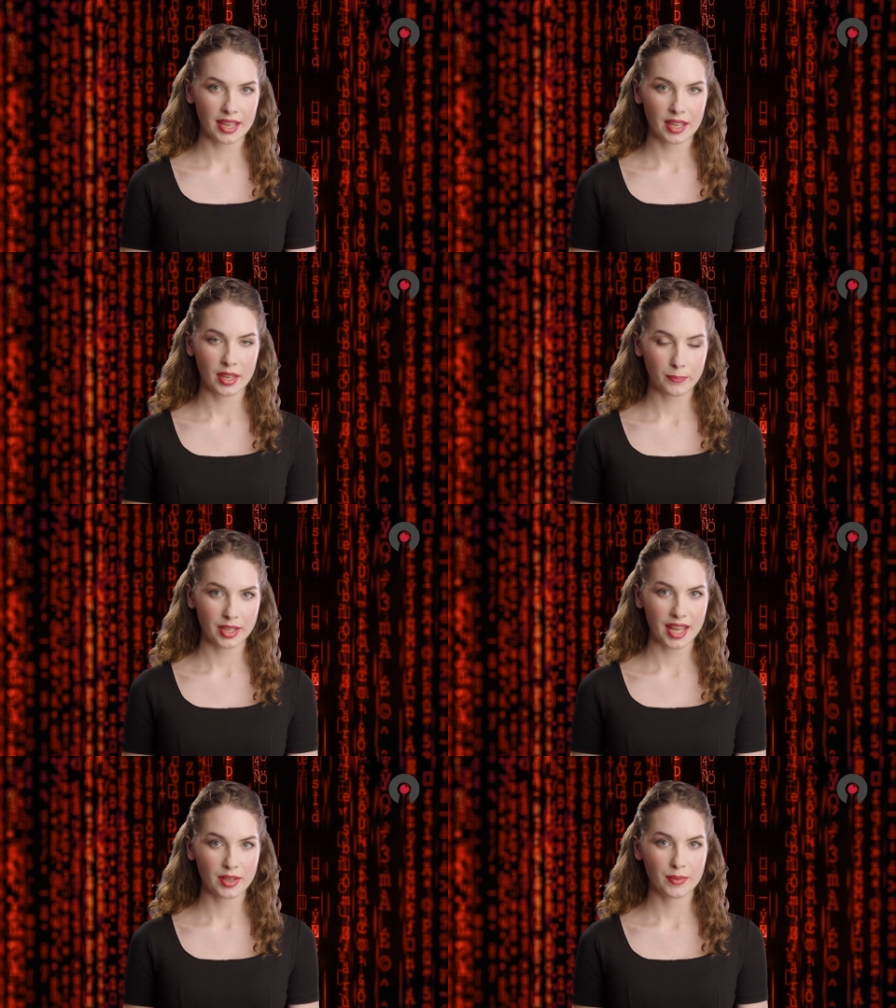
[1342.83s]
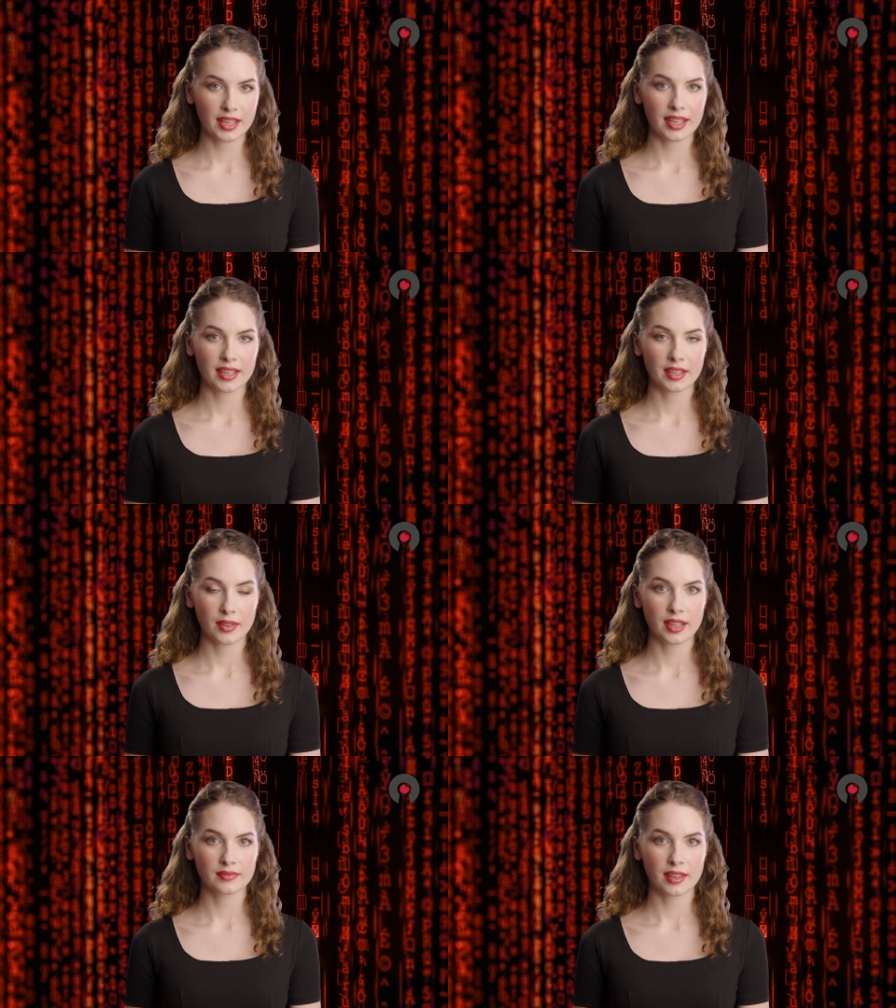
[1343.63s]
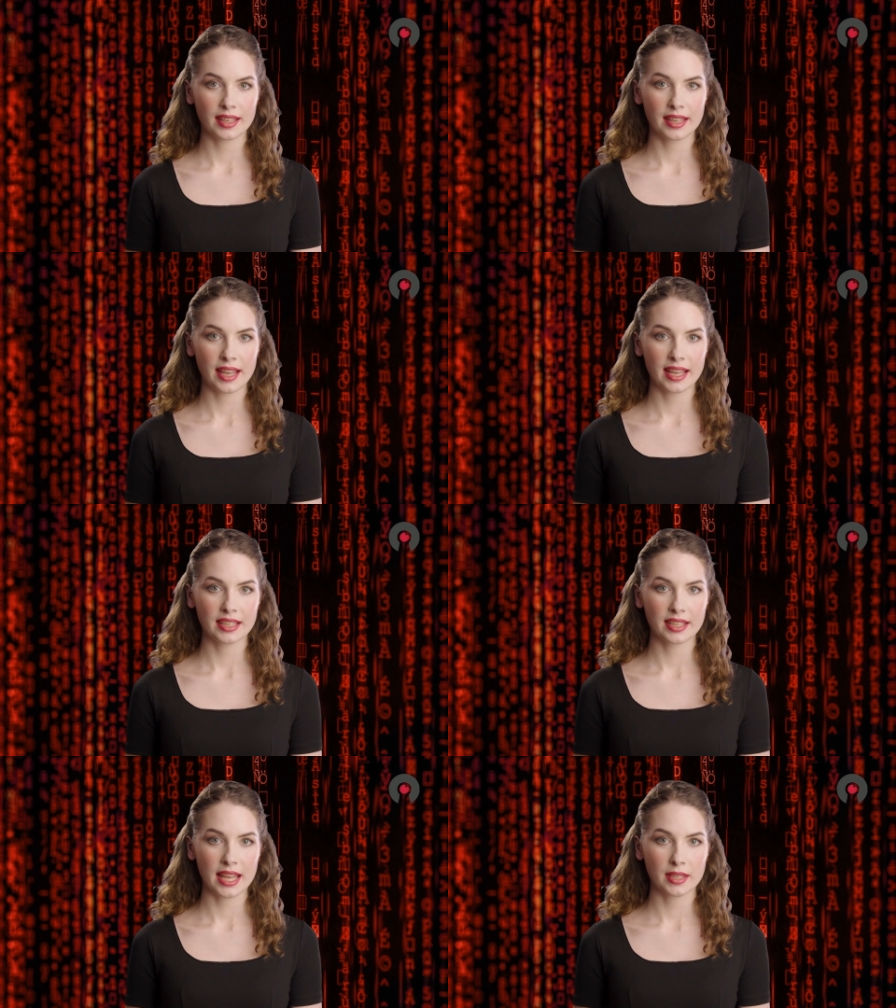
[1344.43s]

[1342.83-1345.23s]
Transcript: and human expertise to defend against